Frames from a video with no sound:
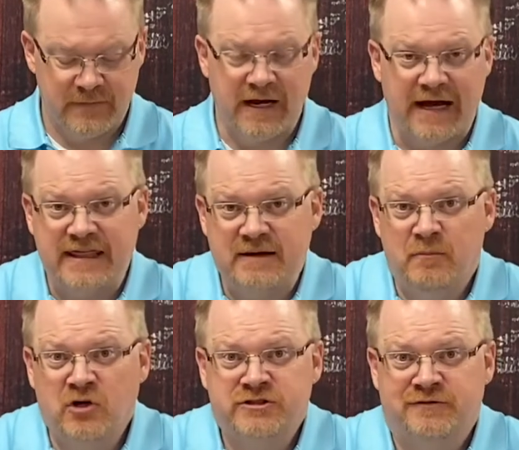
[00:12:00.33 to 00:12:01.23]
I think
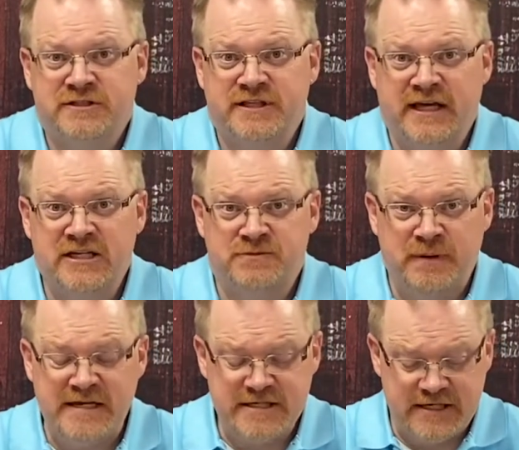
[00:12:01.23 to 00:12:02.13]
most of us think it's
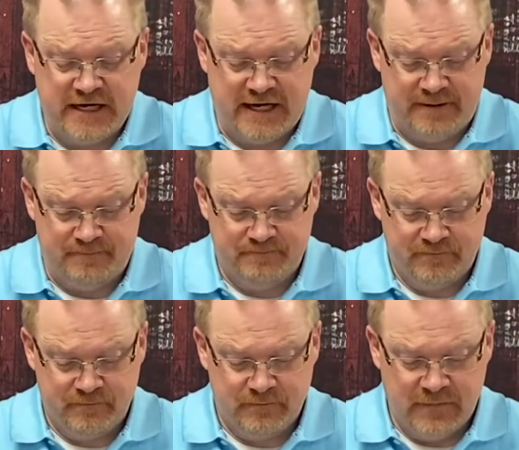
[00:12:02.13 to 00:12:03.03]
peacetime.
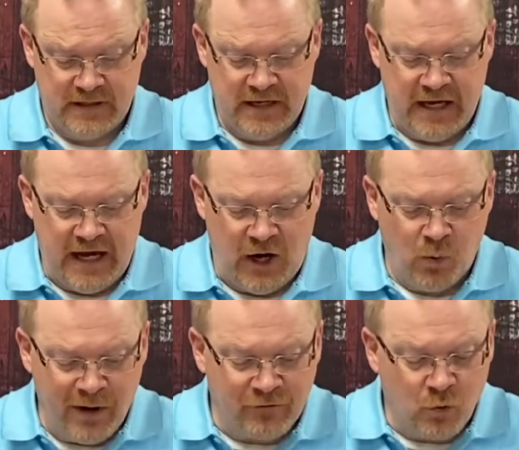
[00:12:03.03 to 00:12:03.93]

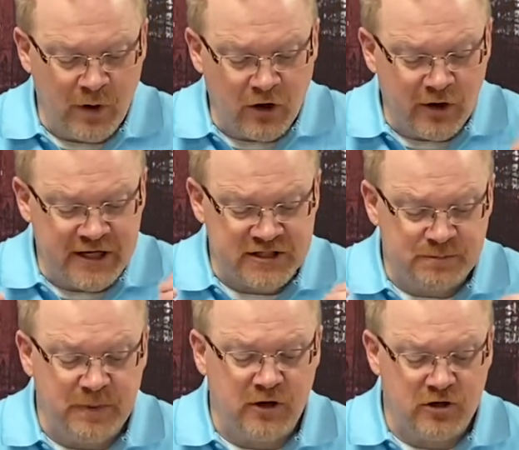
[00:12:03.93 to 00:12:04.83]
However, we are in a
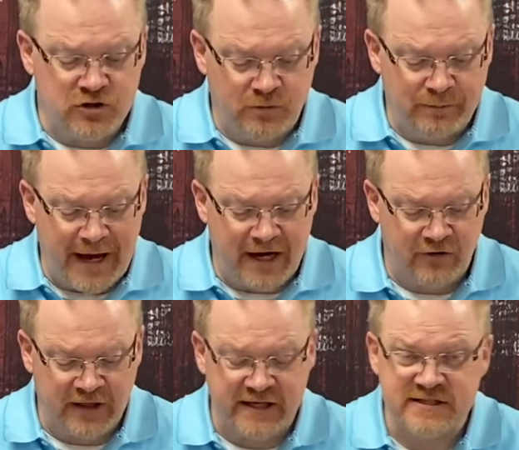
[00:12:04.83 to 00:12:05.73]
spiritual battle
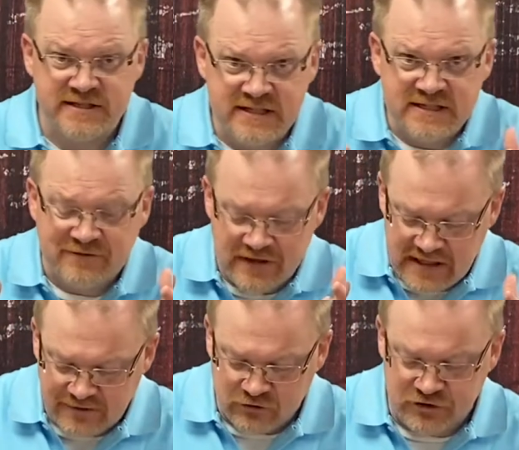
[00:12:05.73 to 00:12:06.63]
that consists of
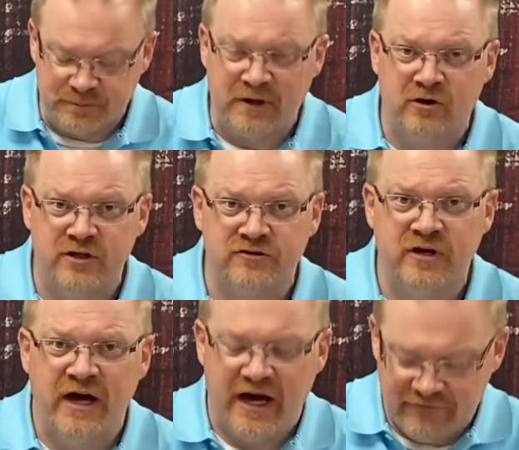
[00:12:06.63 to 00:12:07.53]
evil spirits,
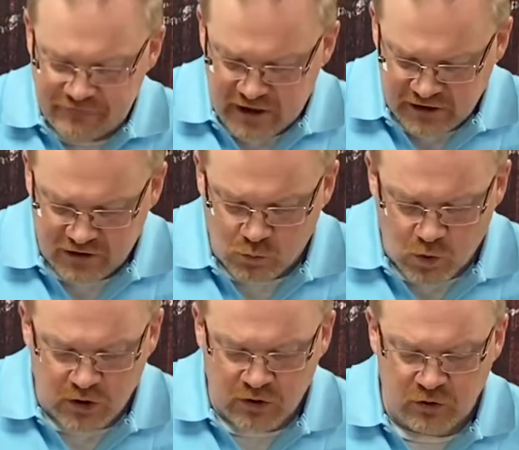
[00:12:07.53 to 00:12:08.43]
a fallen
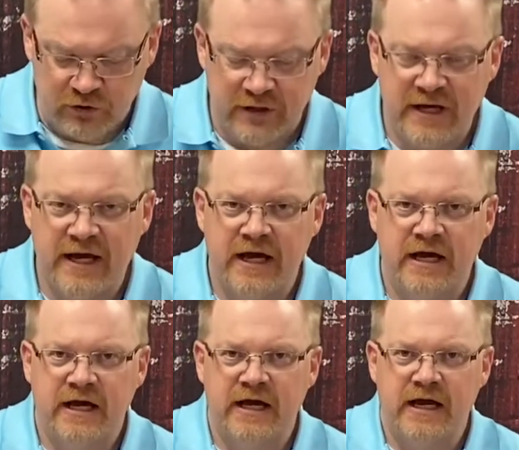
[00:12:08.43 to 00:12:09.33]
world,
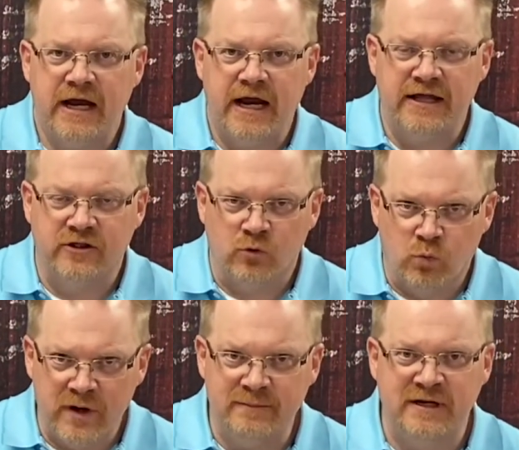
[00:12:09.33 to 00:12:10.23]
and the
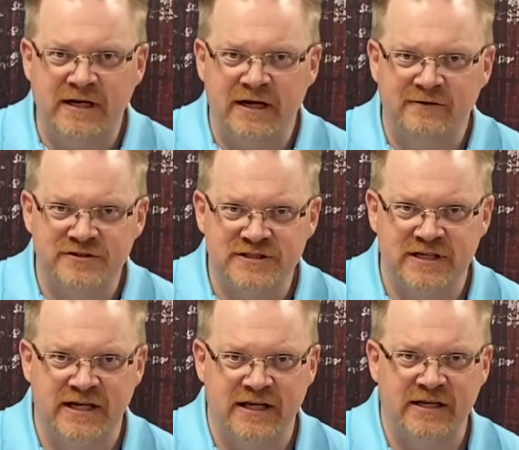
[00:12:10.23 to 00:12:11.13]
remnant of
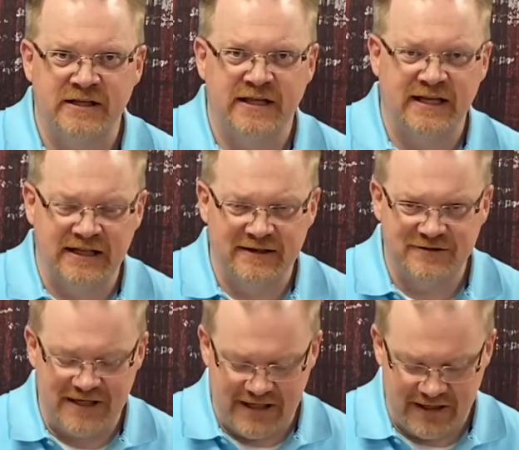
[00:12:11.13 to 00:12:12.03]
sin that lives
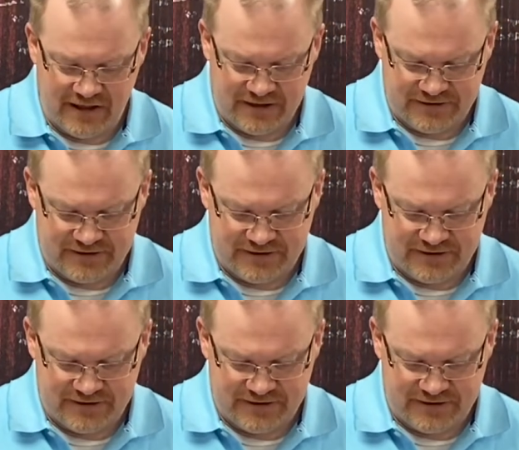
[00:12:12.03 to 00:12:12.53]
in us.